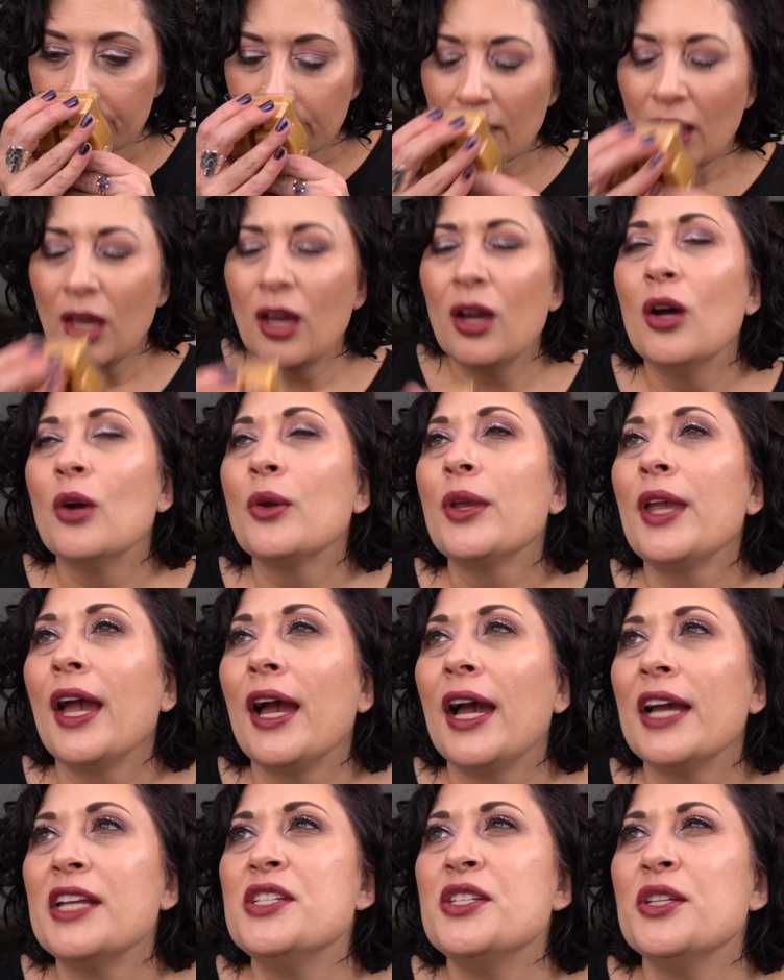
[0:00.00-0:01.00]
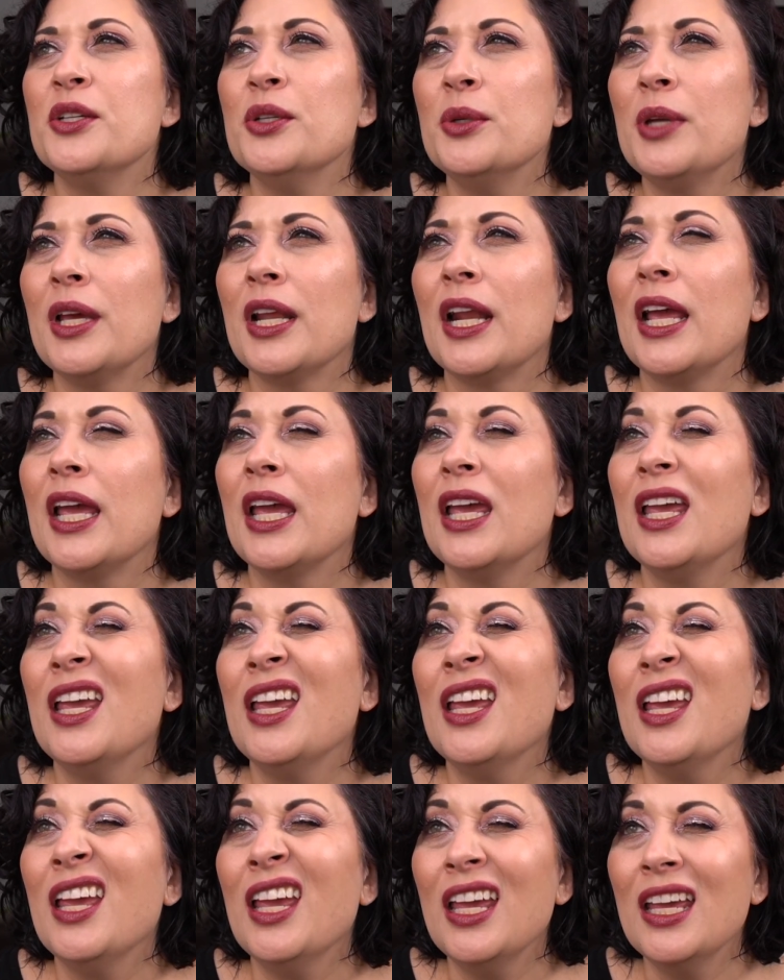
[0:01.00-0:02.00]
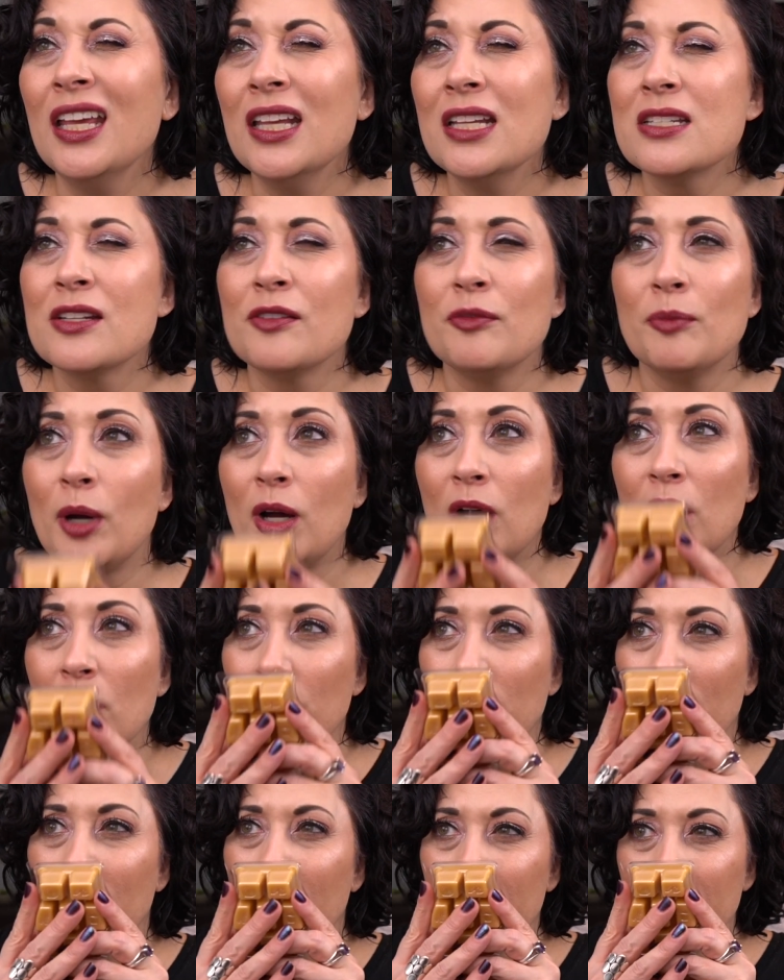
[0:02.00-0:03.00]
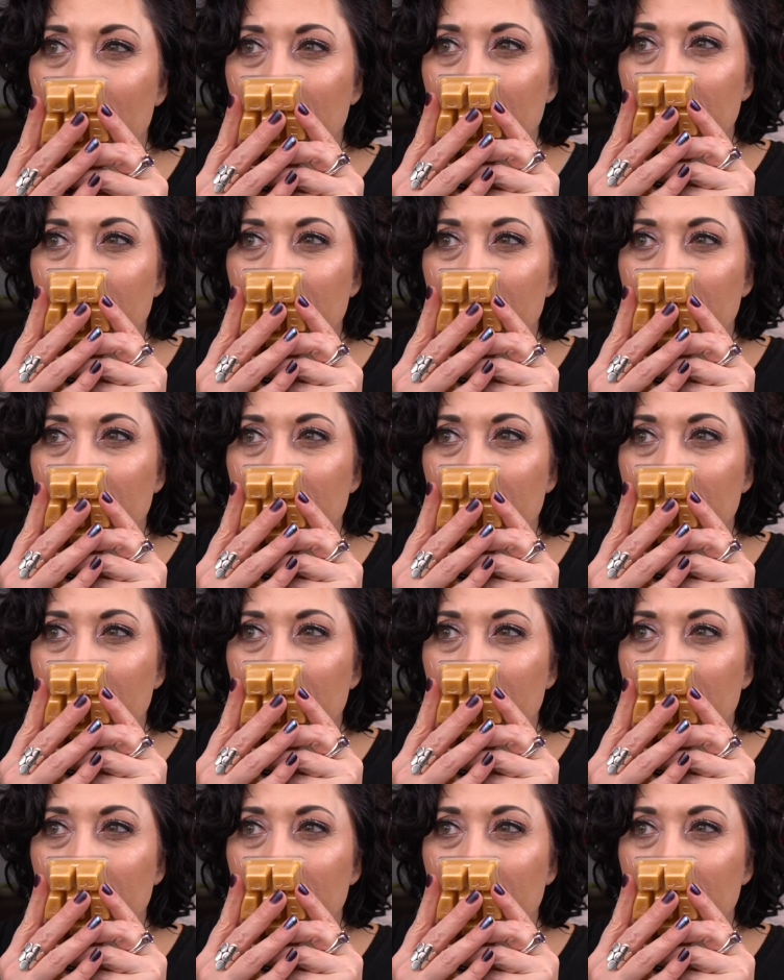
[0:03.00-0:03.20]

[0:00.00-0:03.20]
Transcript: Oh yeah, I do get a hint of malt, but